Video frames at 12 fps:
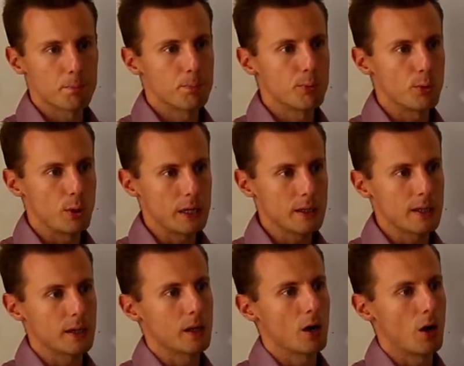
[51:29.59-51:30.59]

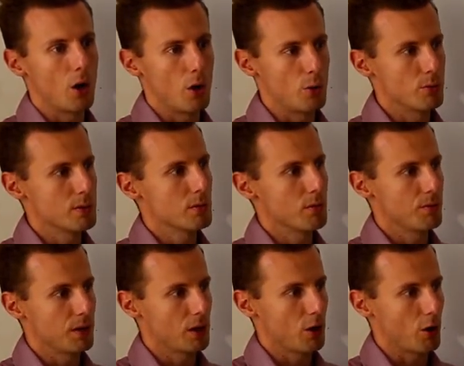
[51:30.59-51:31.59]
pretty close to
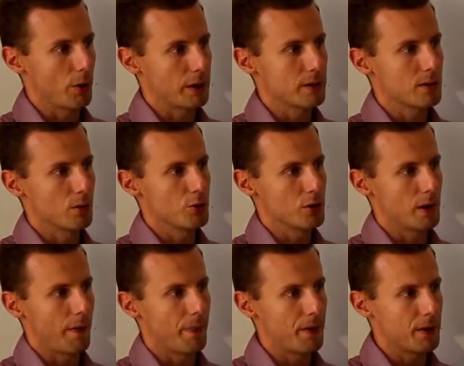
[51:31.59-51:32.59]
the correct solution
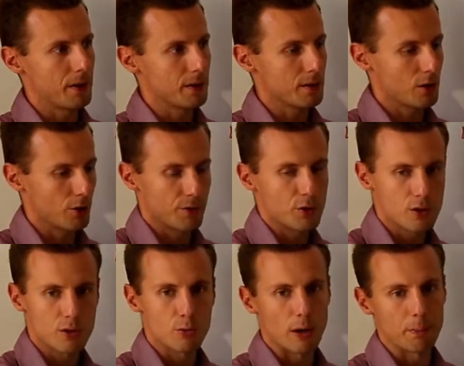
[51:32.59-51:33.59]
and then it
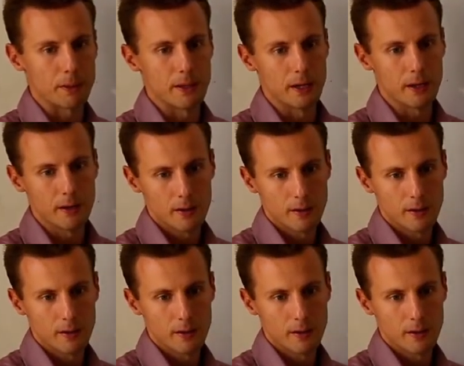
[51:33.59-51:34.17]
converges rapidly.